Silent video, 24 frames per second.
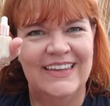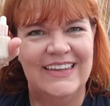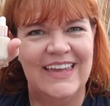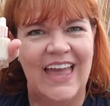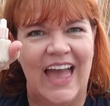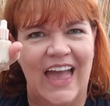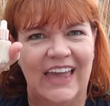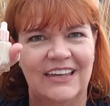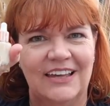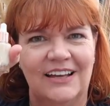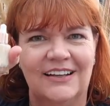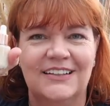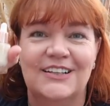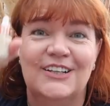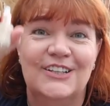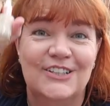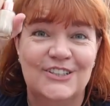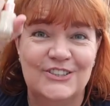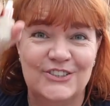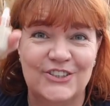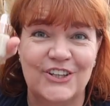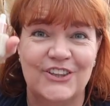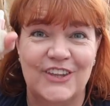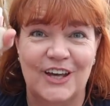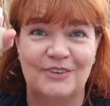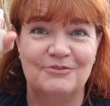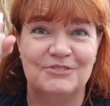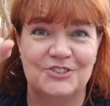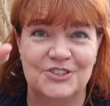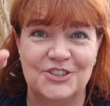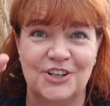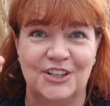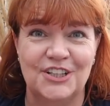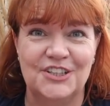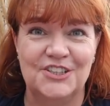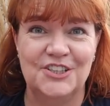yay. So that was
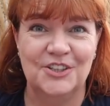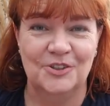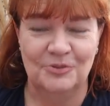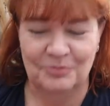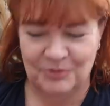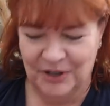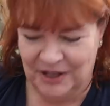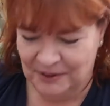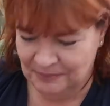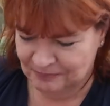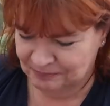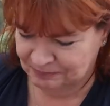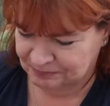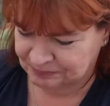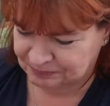Charlotte Tilbury.